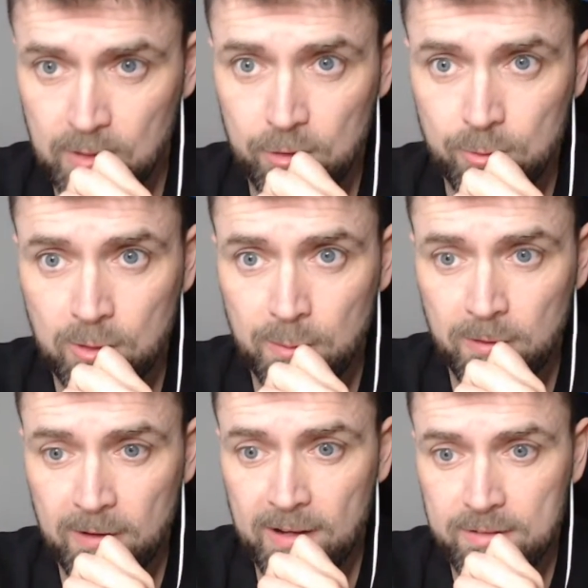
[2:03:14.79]
That's where
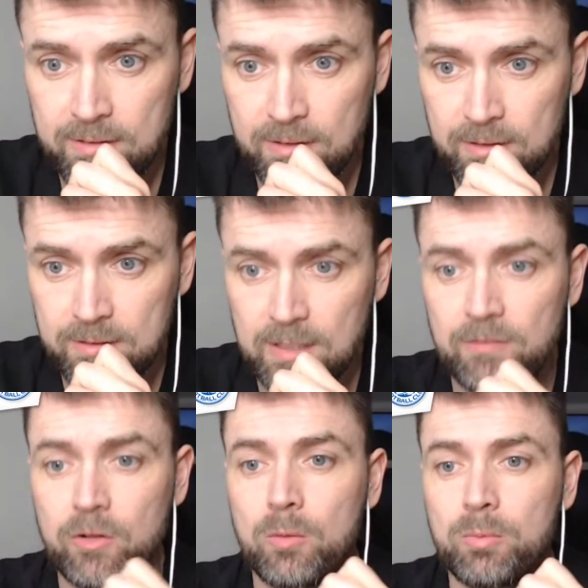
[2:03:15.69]
we're at.
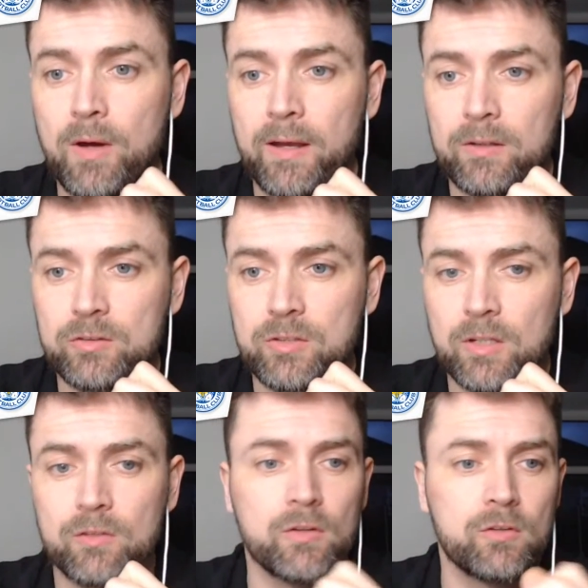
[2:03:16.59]
Stephen O'Brien,
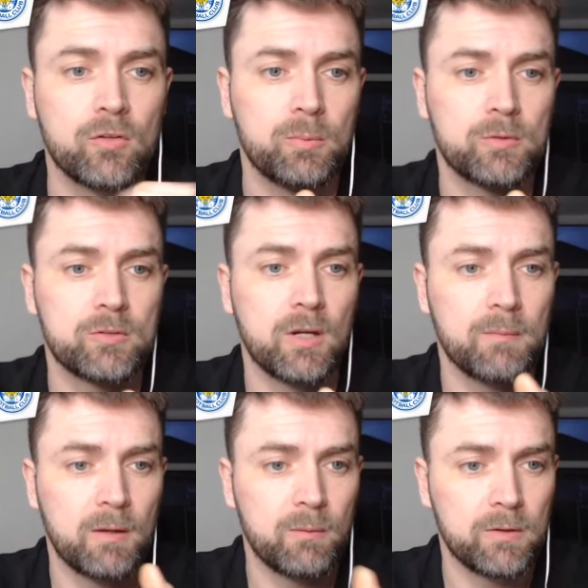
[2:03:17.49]
cheers for the super chat, mate.